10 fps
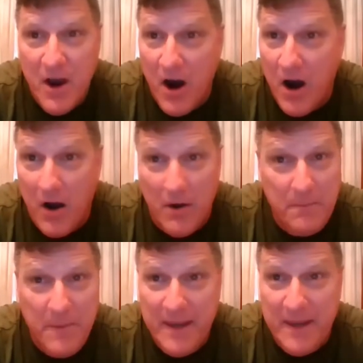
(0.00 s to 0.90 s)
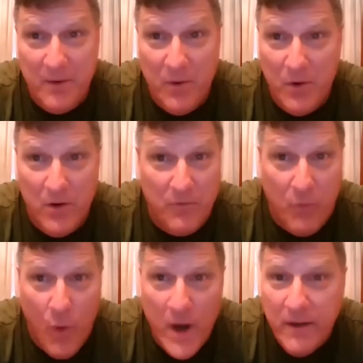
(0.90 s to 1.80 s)
are in the order of
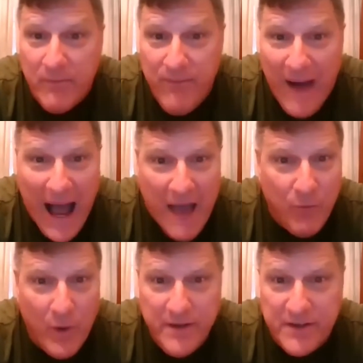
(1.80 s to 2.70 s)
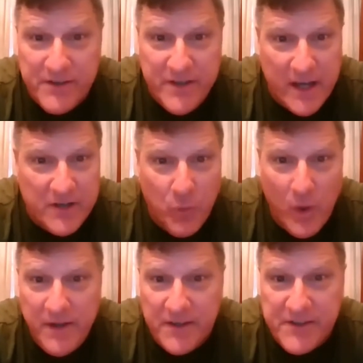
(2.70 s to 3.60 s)
1-to-5, 1-to-6,
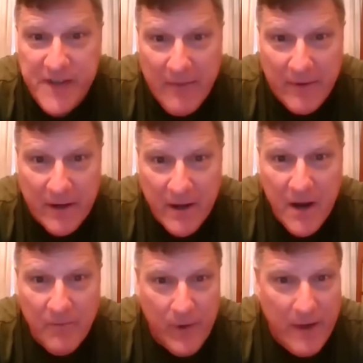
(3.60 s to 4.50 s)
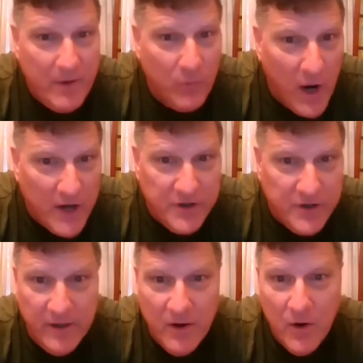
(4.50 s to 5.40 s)
1-to-7. For every
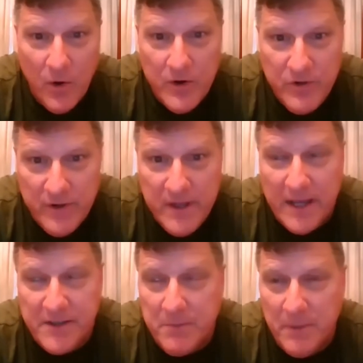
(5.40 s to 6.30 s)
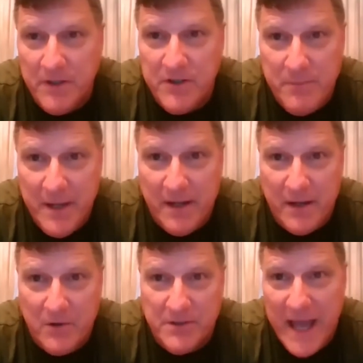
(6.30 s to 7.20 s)
Russian or Donetsk militiaman that
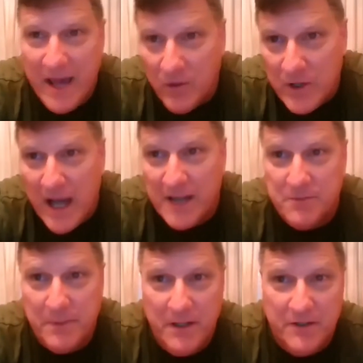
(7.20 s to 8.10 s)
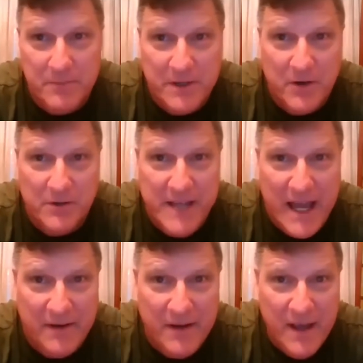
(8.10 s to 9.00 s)
goes down, Lugansk militiaman goes
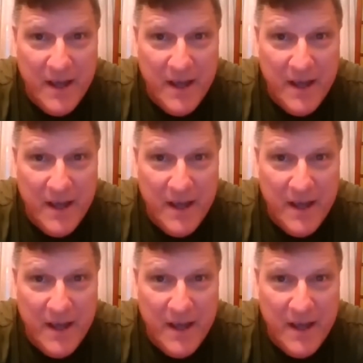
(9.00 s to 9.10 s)
down,